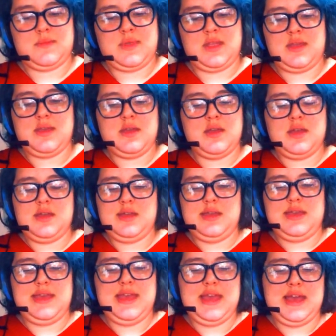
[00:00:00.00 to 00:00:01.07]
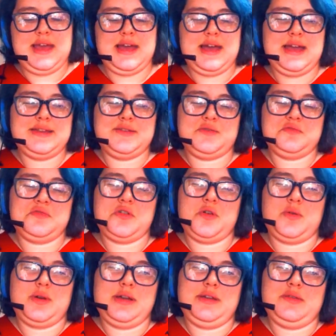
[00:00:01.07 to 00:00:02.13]
Yeah, I don't
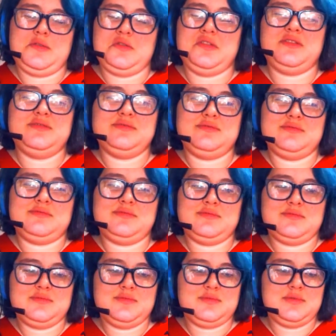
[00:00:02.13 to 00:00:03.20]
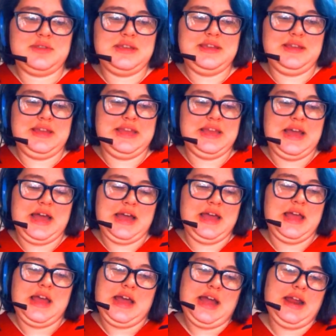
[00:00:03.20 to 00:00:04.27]
know either.
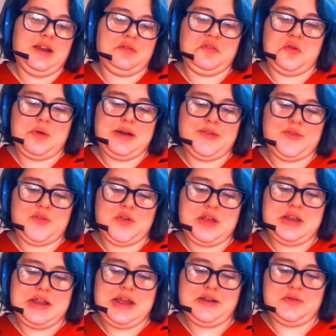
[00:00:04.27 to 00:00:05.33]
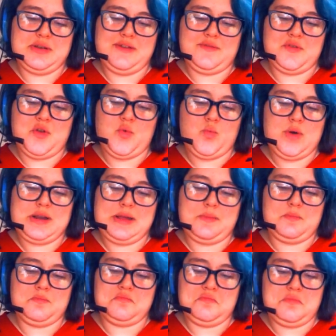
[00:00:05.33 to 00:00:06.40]
I don't know either, and I don't even know what
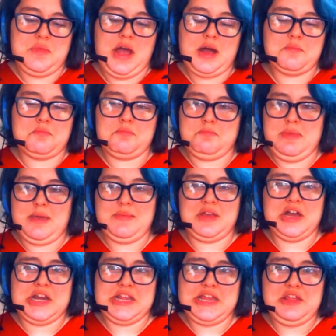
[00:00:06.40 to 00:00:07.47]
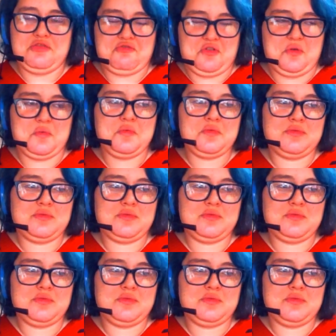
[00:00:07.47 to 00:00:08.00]
I'm not maybe gonna get through.